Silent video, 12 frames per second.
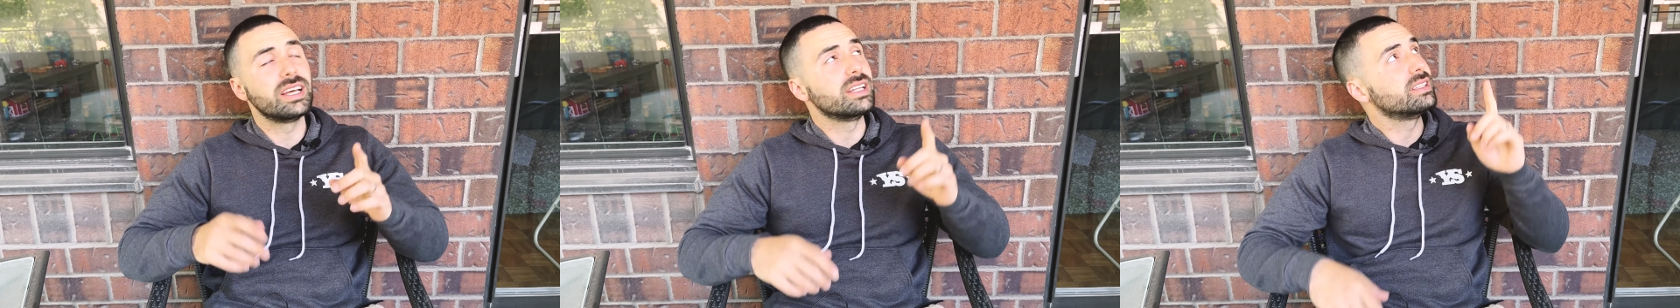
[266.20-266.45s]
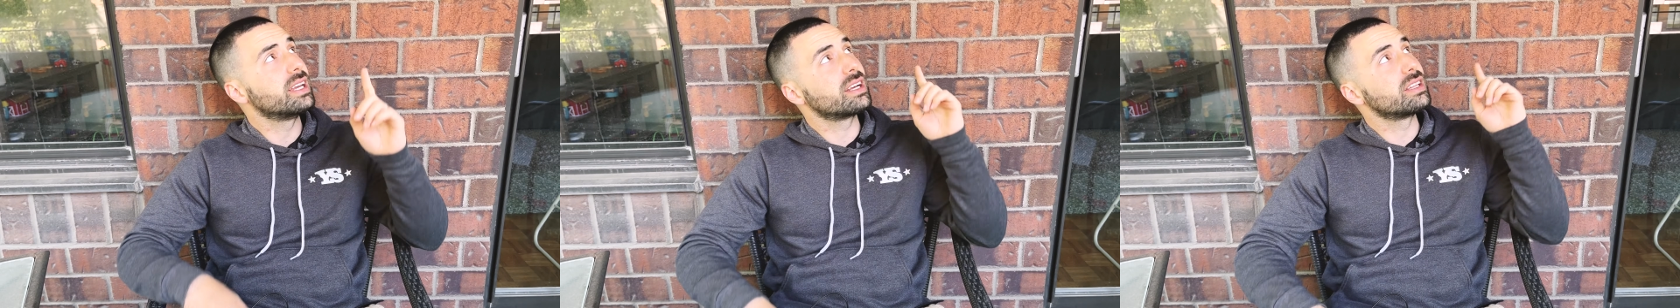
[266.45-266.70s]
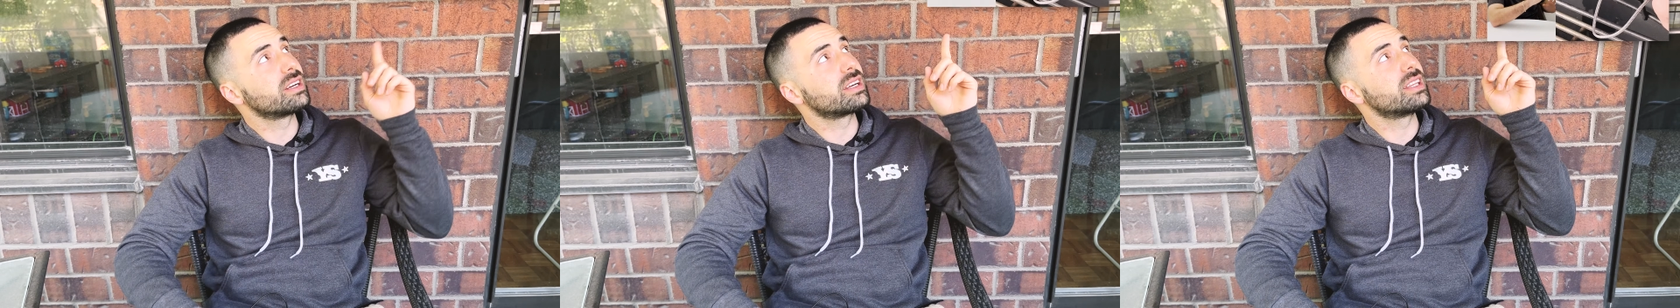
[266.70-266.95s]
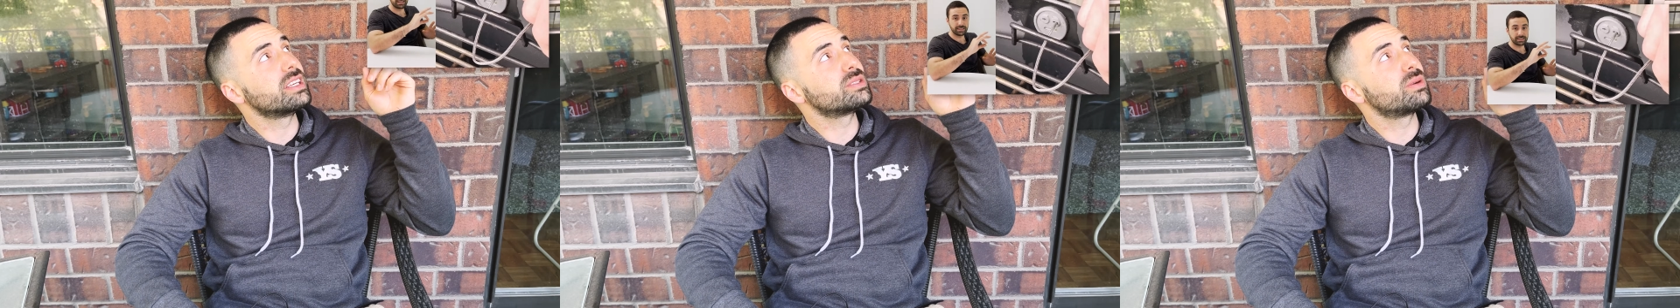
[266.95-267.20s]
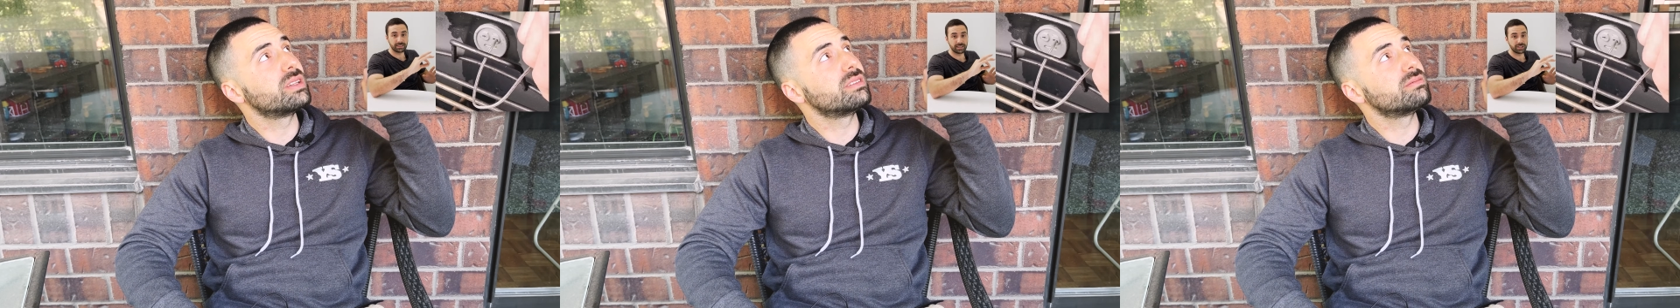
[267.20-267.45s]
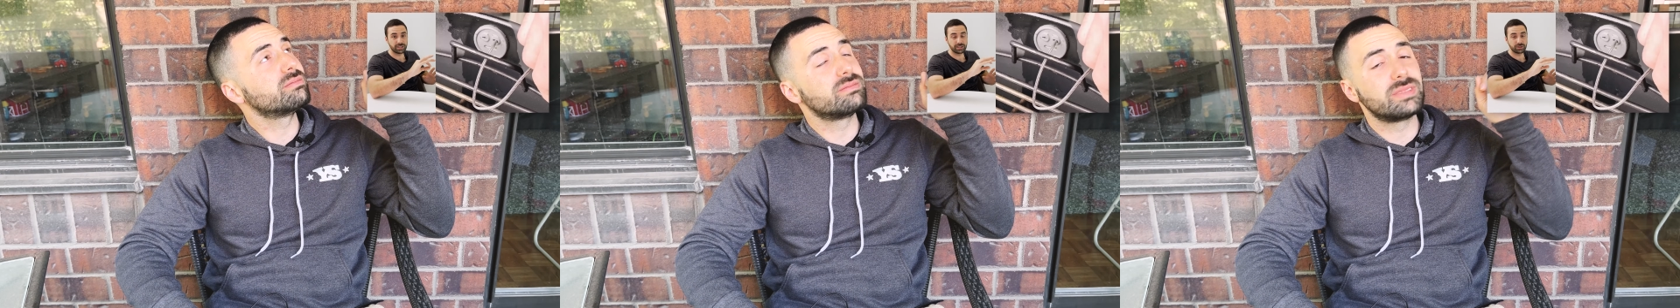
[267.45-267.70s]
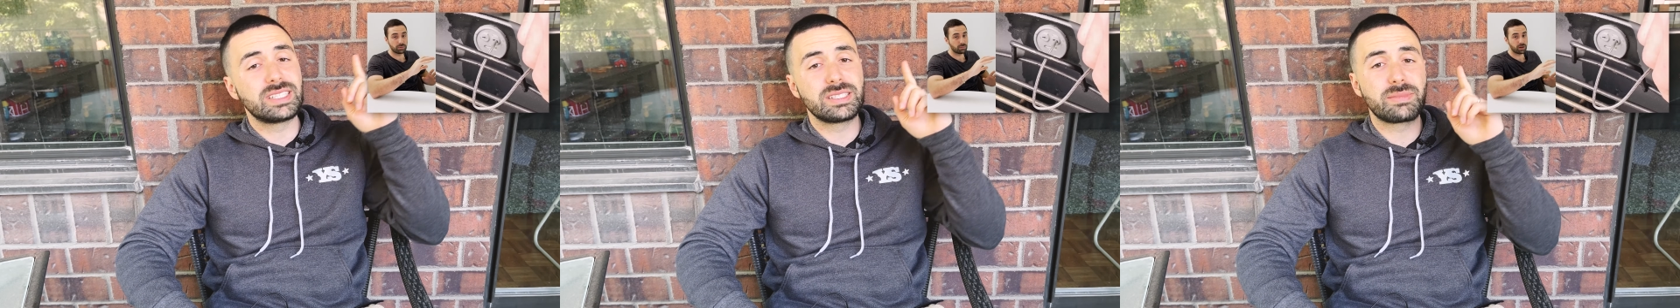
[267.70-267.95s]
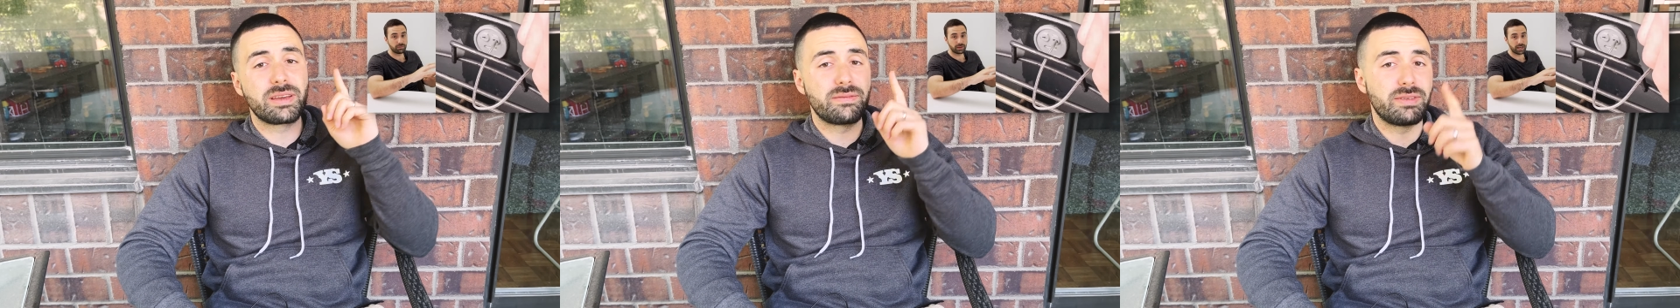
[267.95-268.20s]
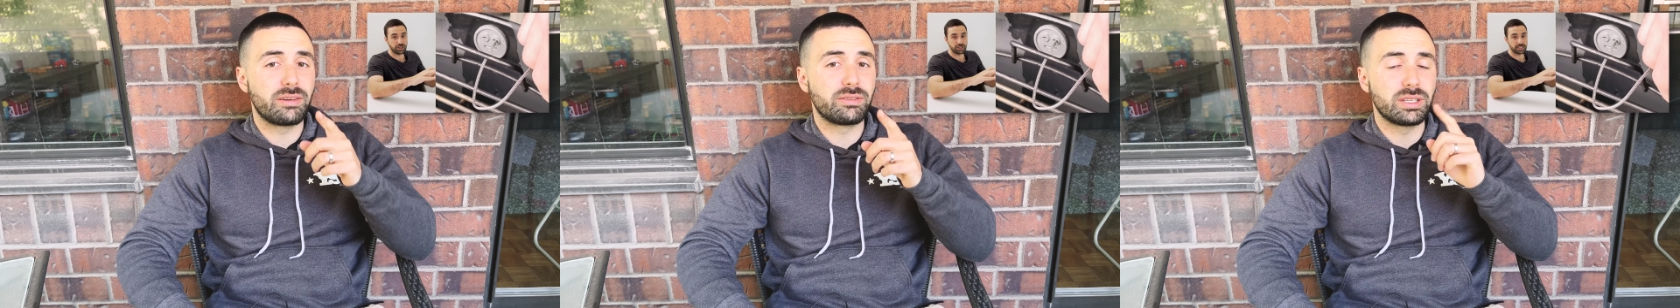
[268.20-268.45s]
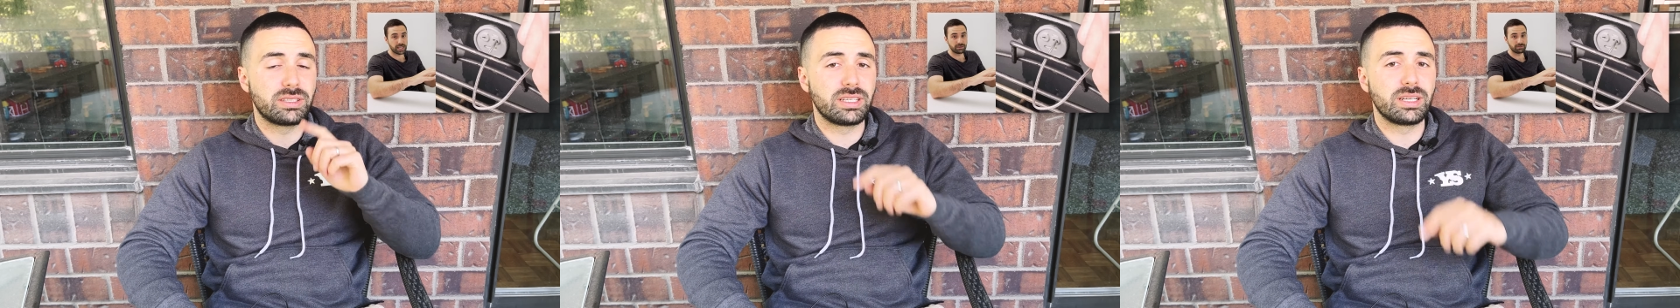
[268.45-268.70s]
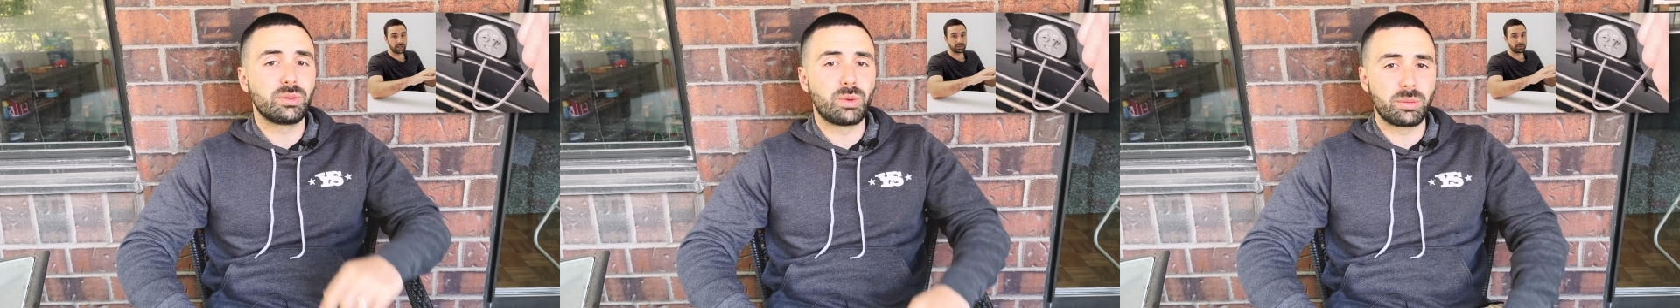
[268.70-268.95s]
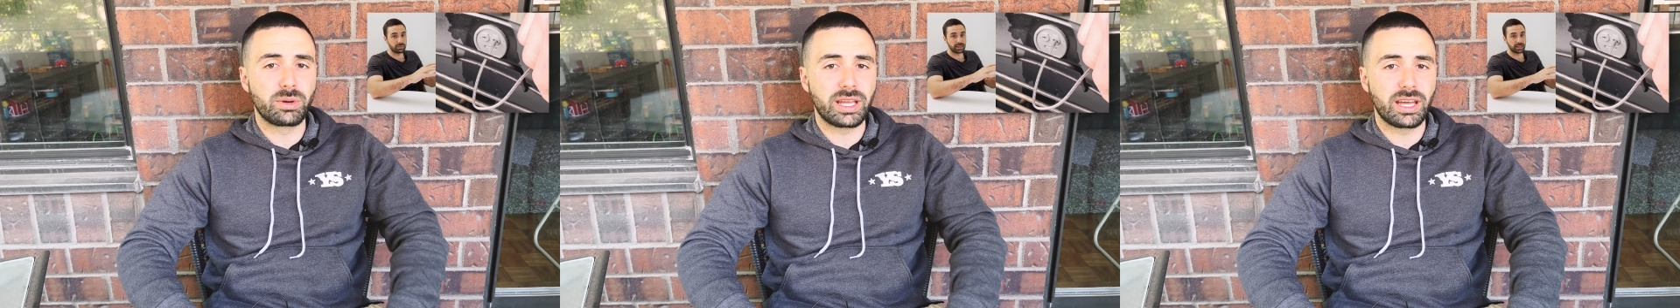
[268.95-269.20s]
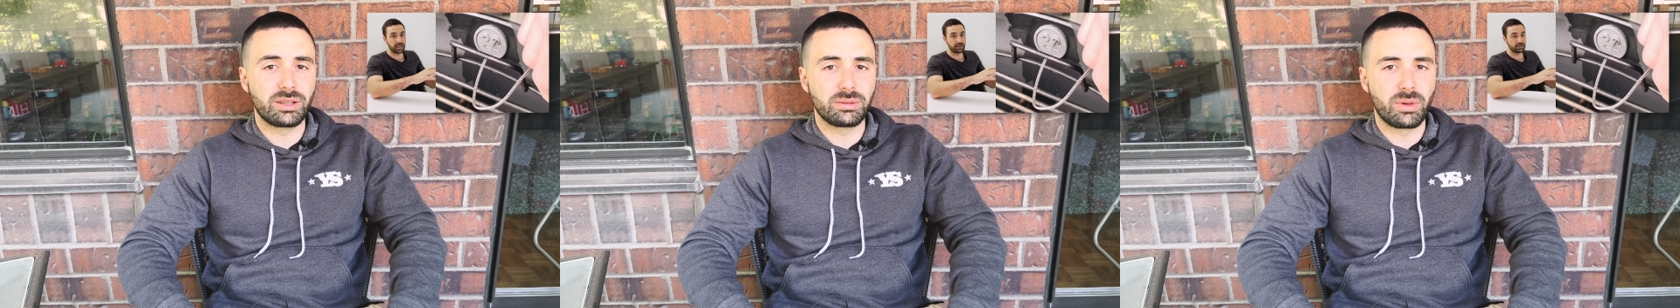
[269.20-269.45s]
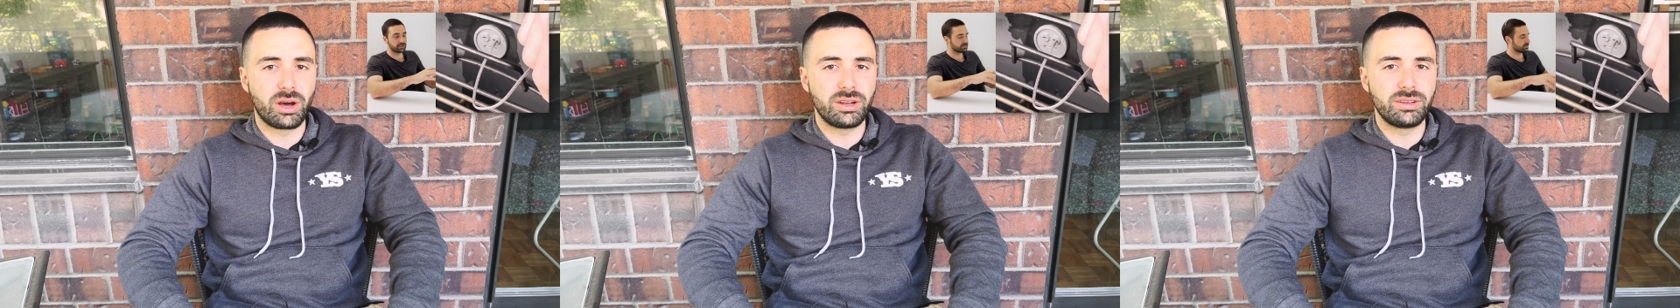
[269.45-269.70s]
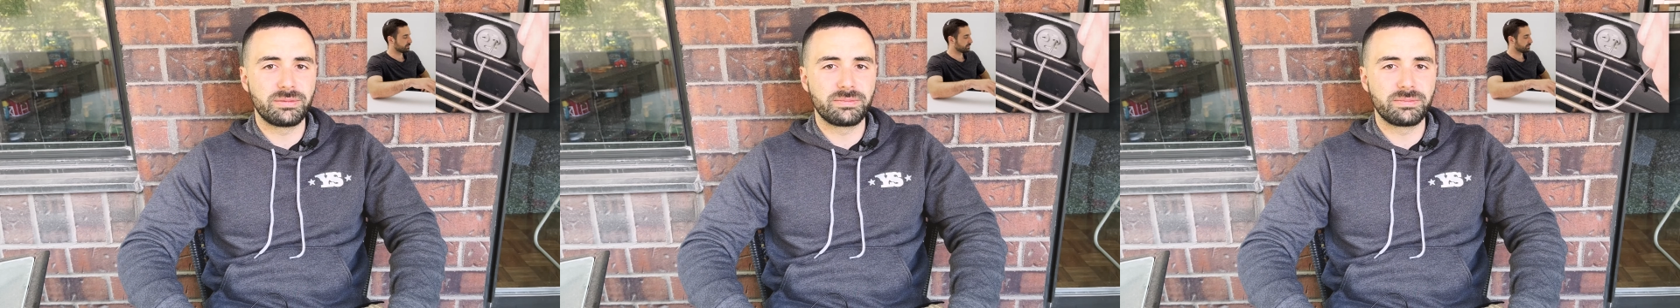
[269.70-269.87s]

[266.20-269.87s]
Take a look at this one. This is my favorite Weber Kettle mod.